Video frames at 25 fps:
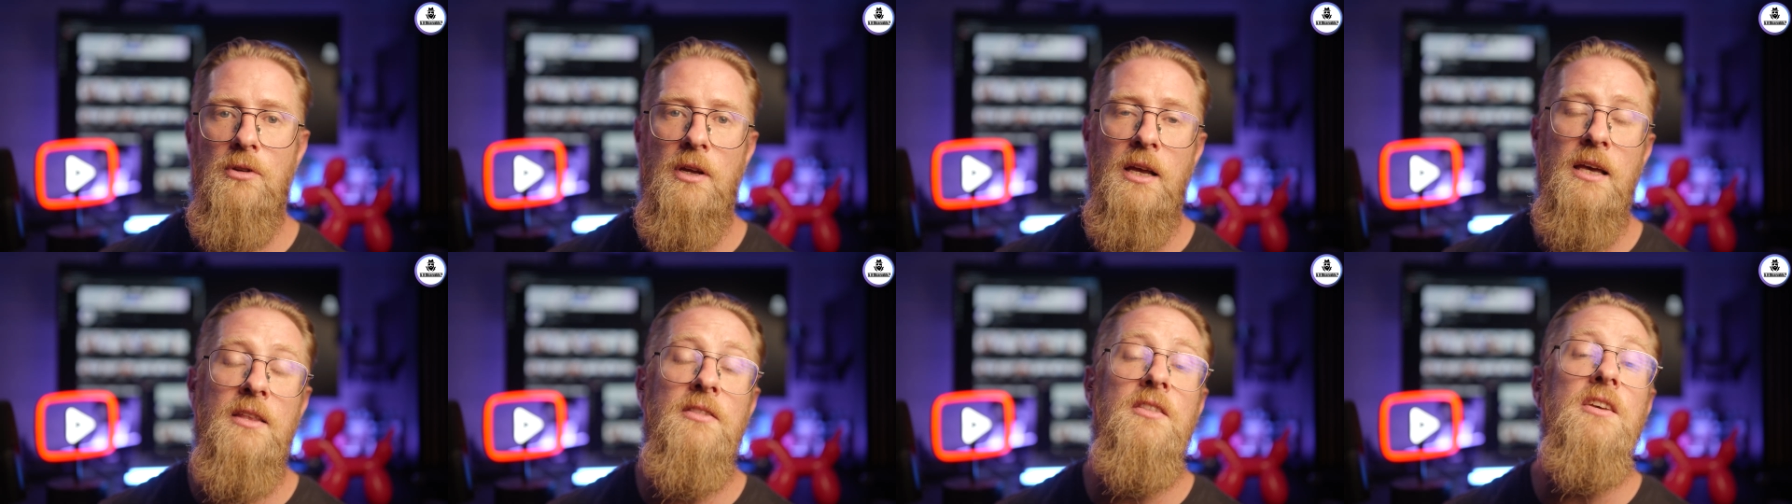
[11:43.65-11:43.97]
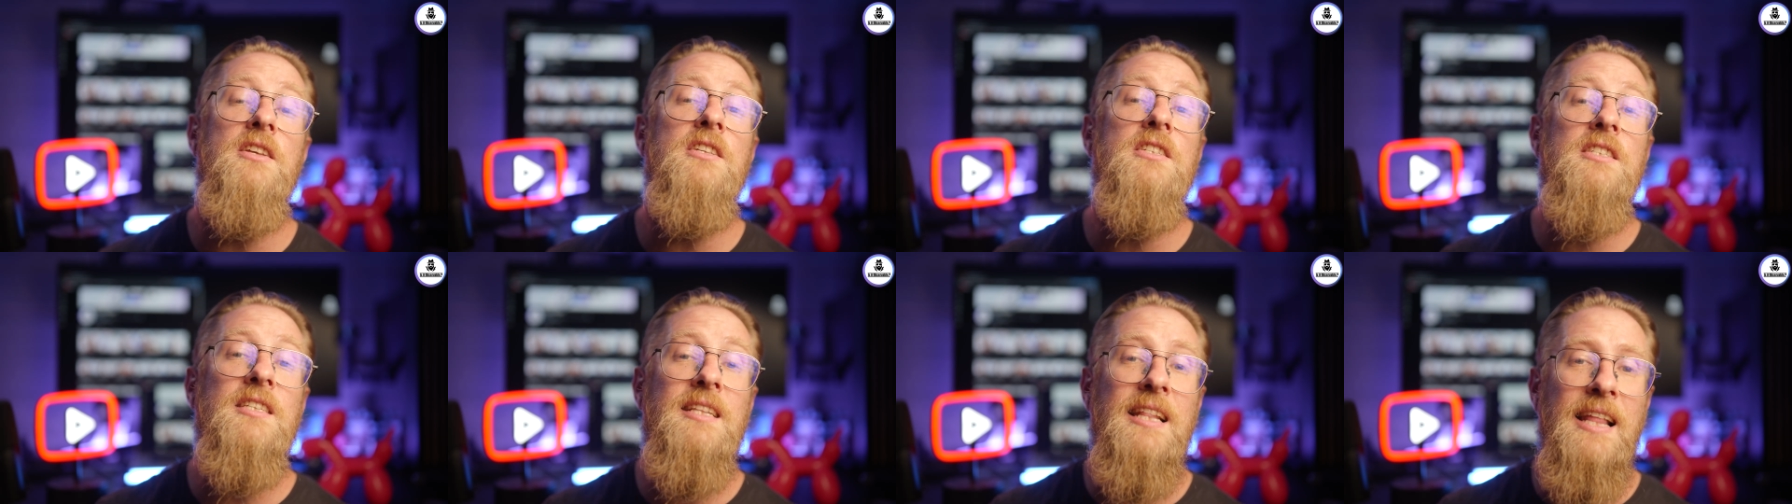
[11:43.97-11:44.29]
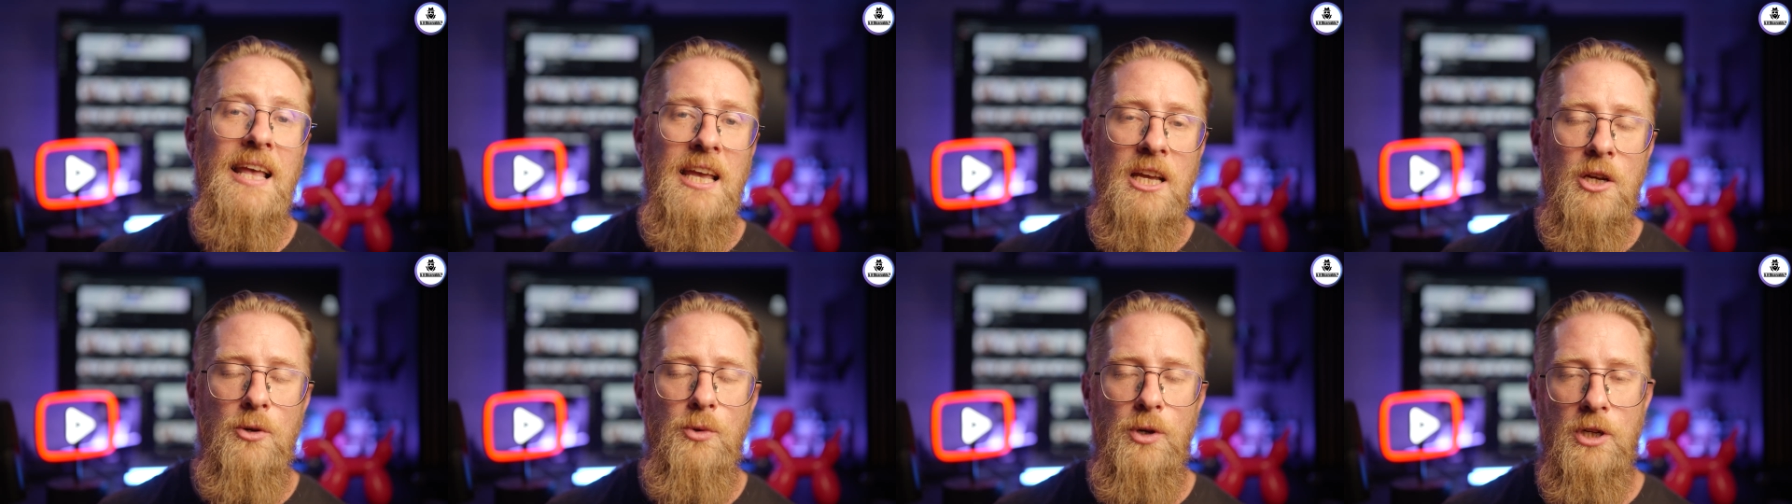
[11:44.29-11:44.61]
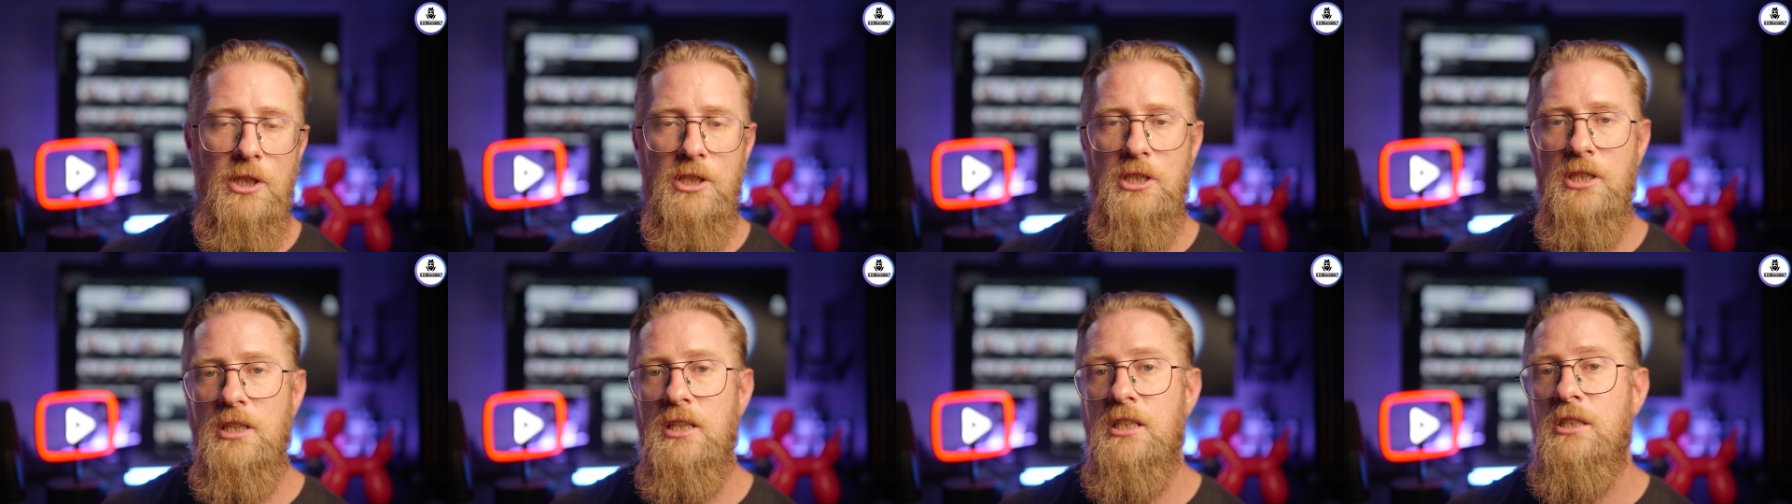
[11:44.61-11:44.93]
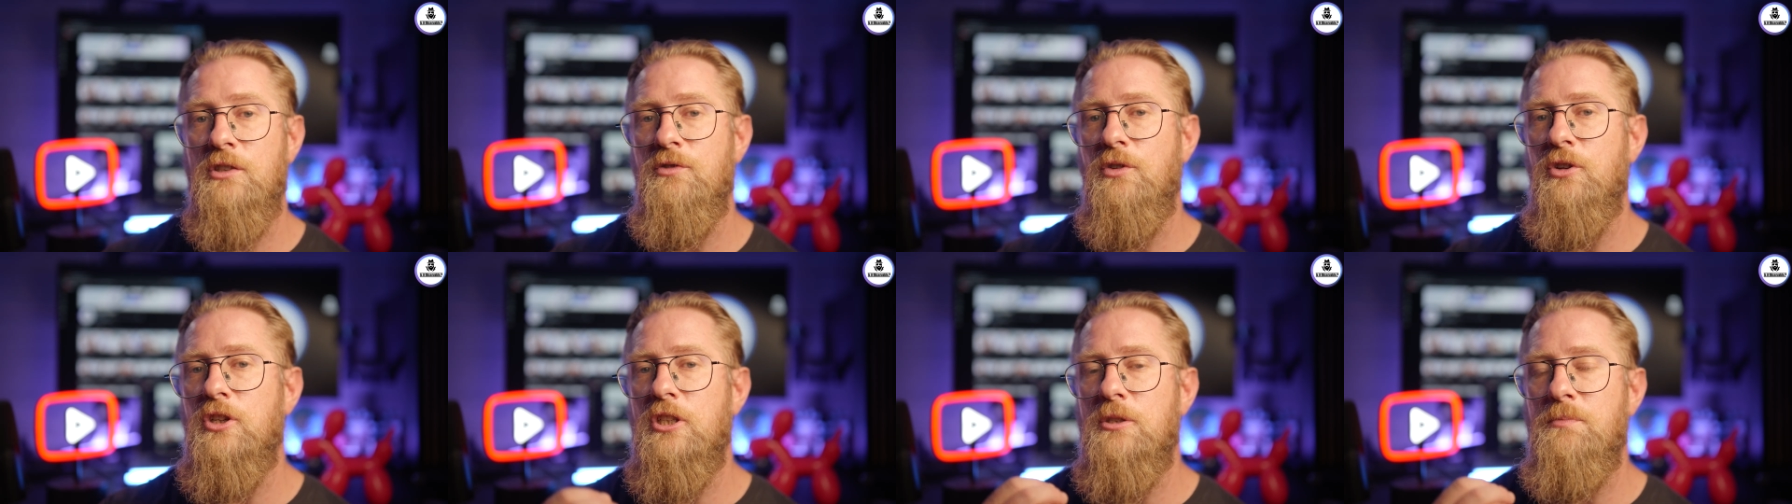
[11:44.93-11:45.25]
And this language
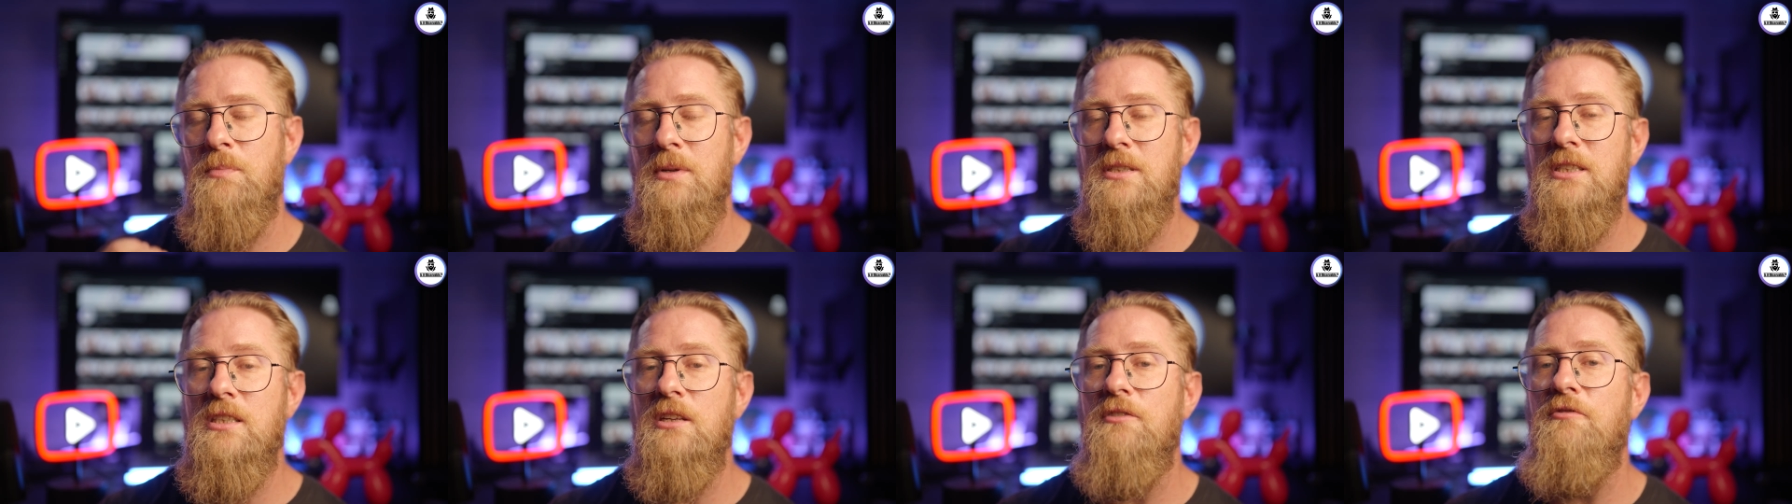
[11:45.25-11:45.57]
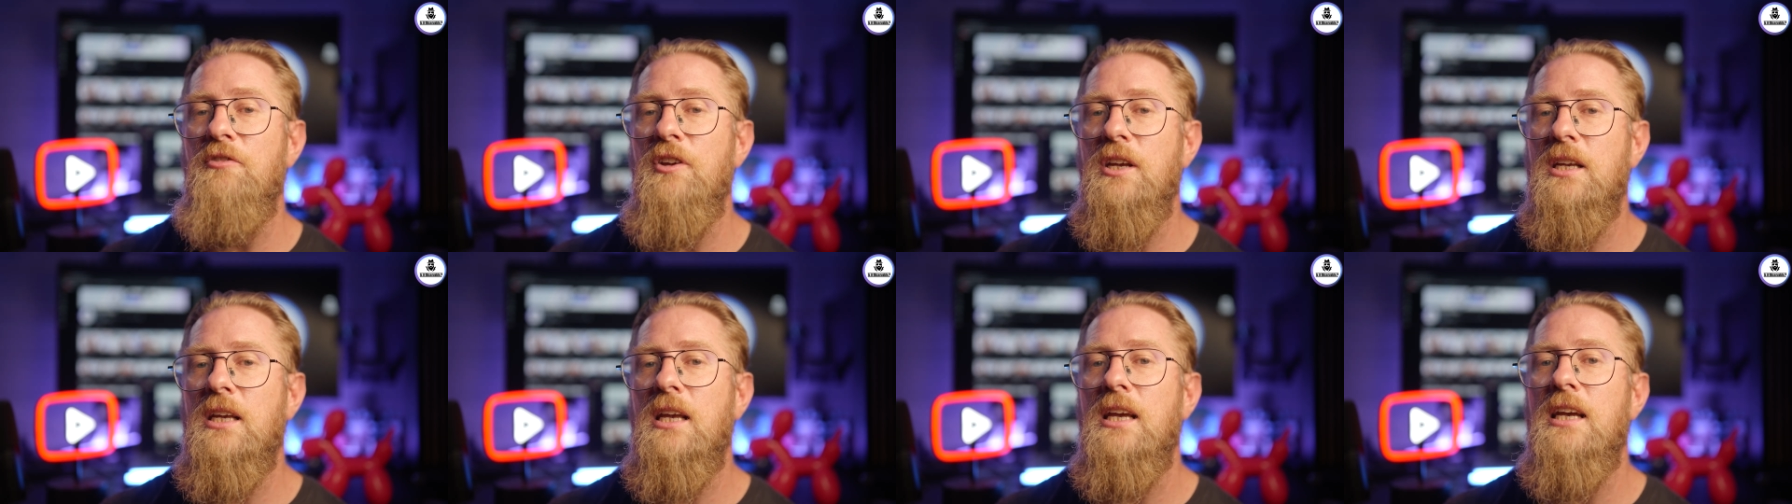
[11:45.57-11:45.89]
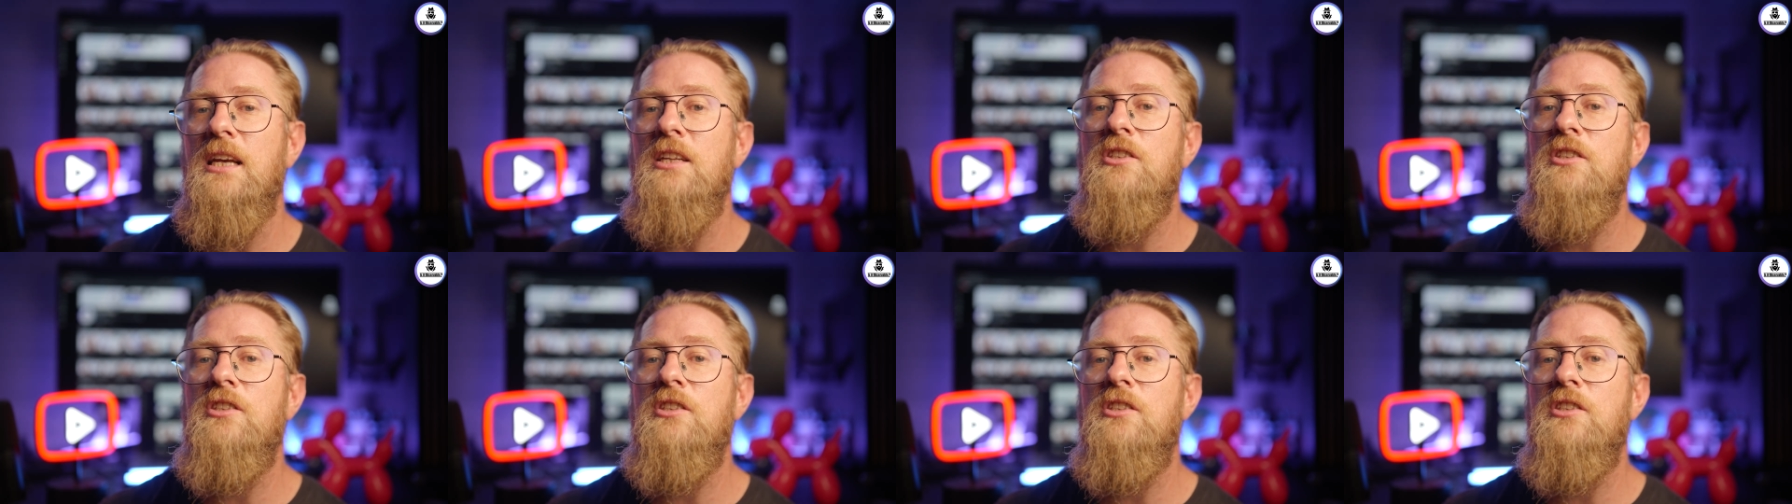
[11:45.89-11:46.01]
is very specific.